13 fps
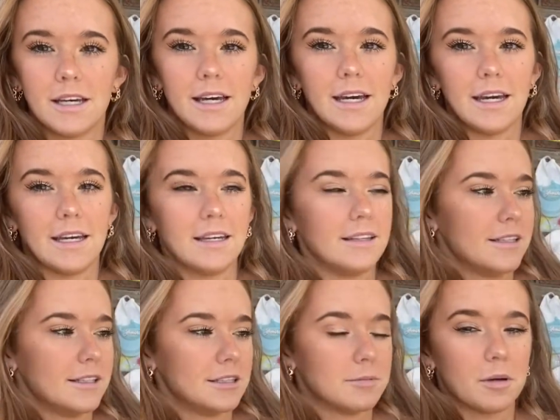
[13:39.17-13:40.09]
and
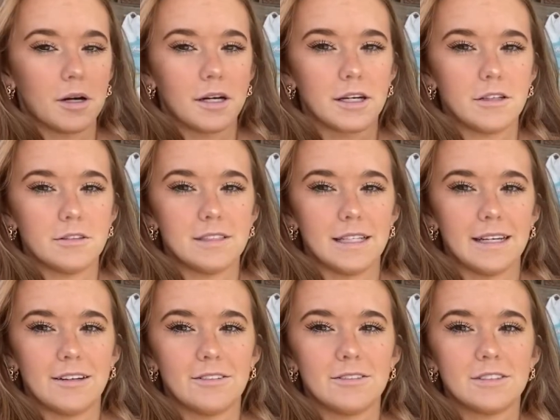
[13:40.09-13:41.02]
this part goes
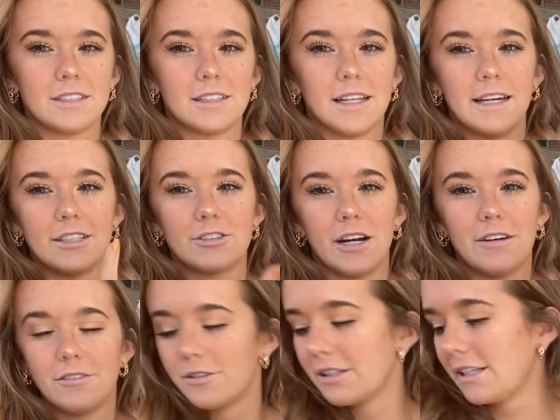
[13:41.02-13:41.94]
down to like
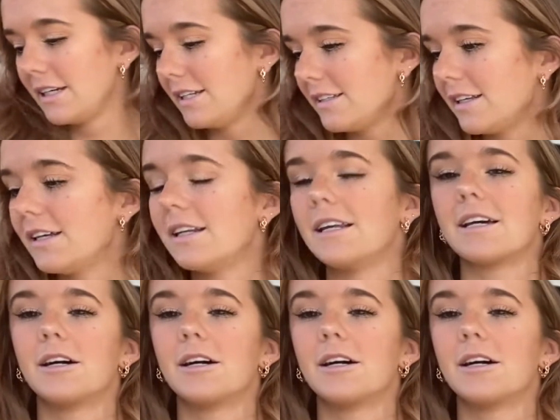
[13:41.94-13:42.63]
travel with it easy, and it